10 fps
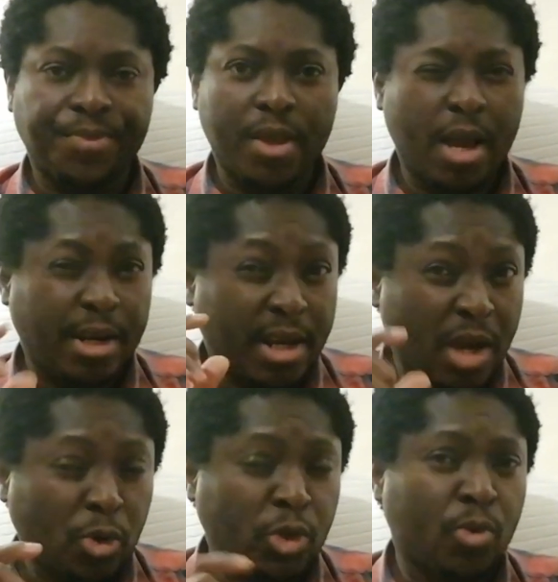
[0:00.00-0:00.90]
And
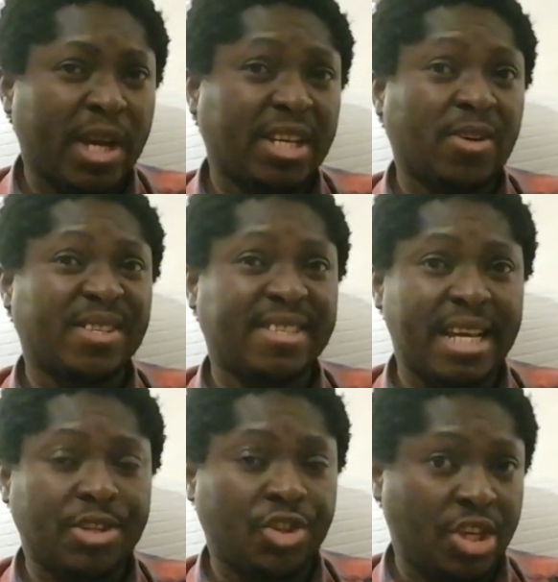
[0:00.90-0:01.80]
that was why God
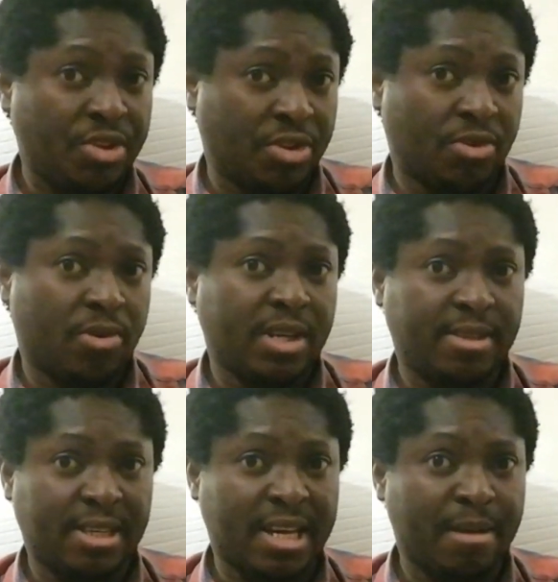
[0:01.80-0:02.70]
sent Jesus Christ
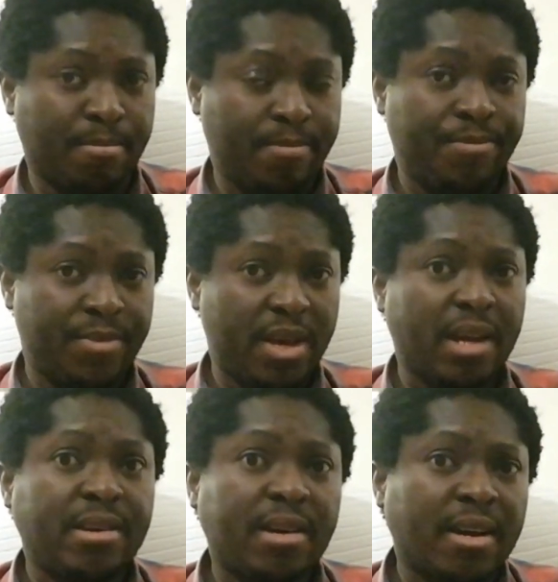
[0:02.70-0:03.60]
to come
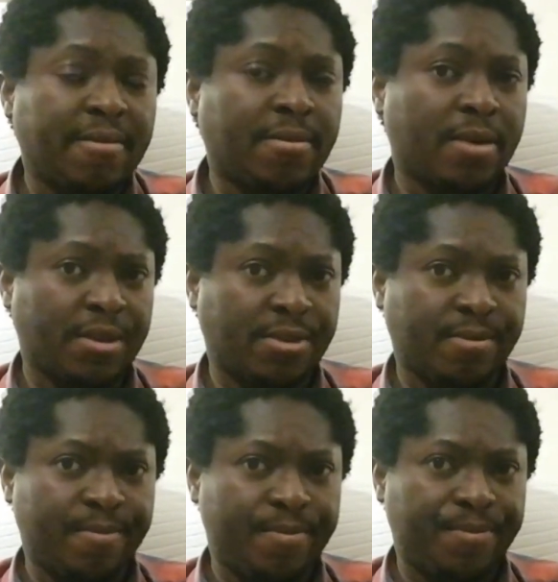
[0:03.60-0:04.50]
and die for us.
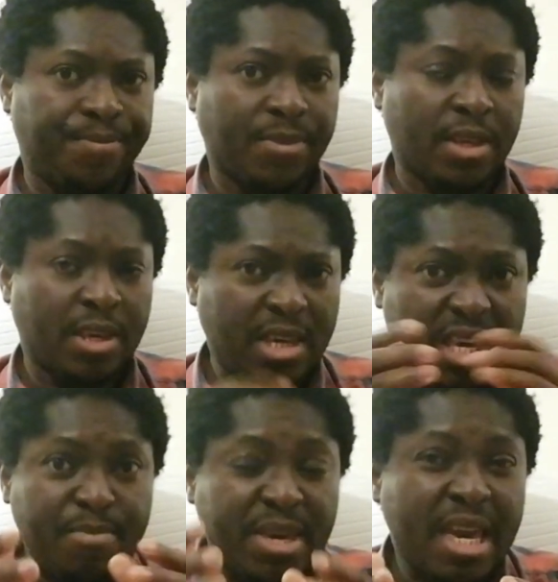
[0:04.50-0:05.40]

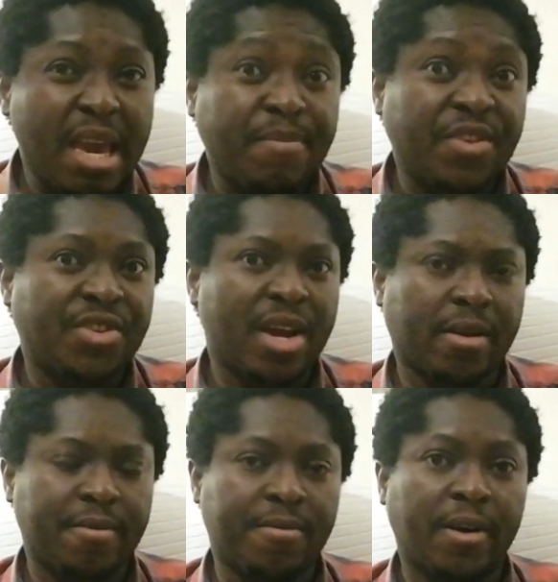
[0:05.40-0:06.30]
He became the
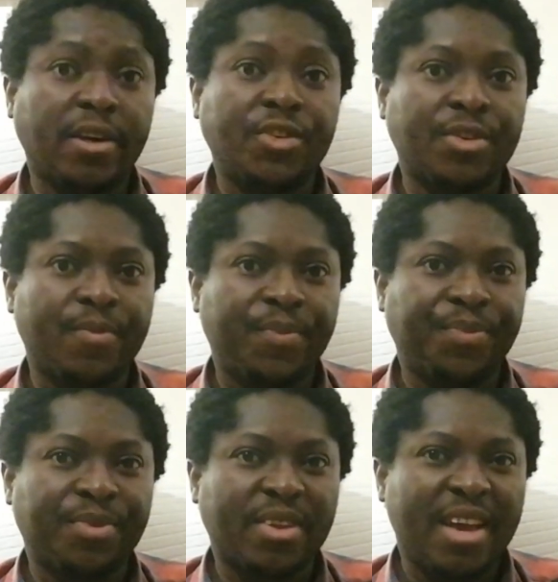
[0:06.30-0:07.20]
sacrifice,
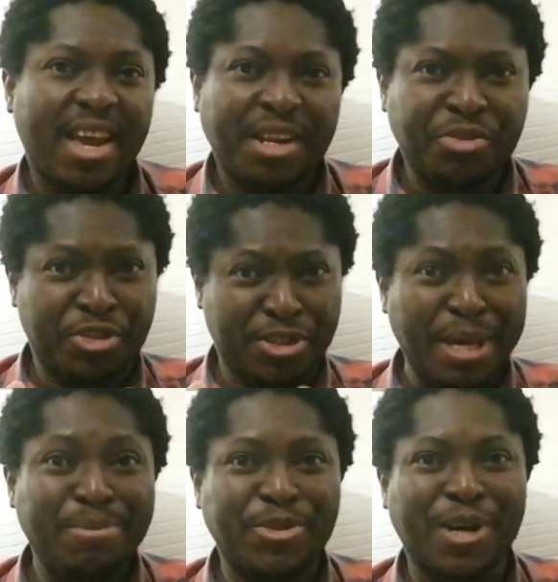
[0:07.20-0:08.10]
and at the
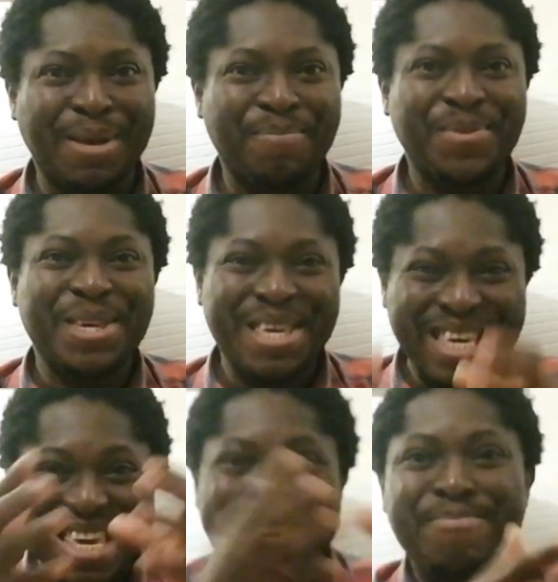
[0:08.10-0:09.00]
same time
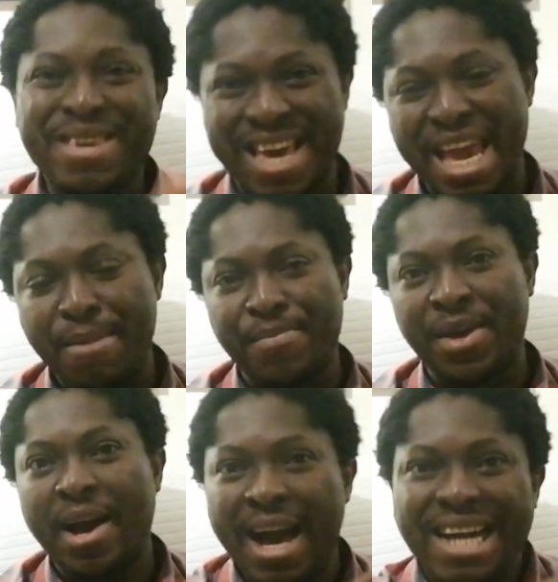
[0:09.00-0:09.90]
he became the
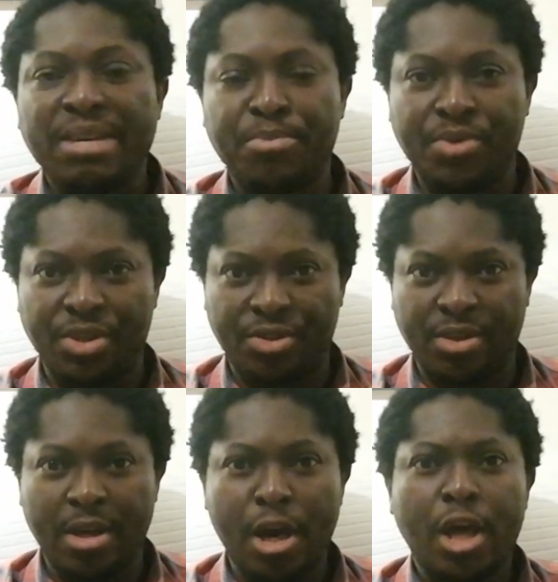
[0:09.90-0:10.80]
high
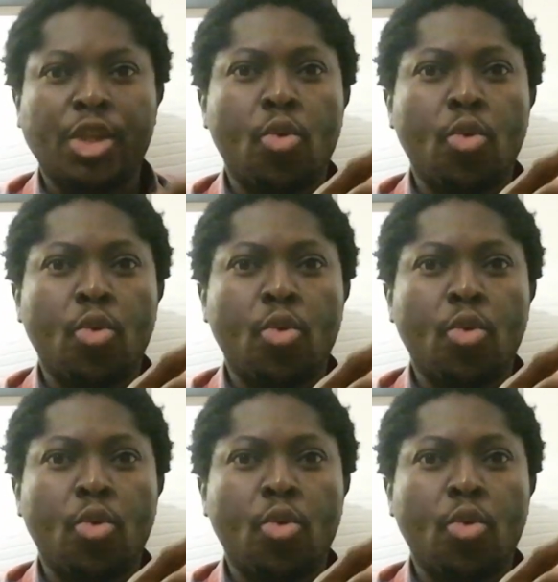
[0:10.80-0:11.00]
priest, the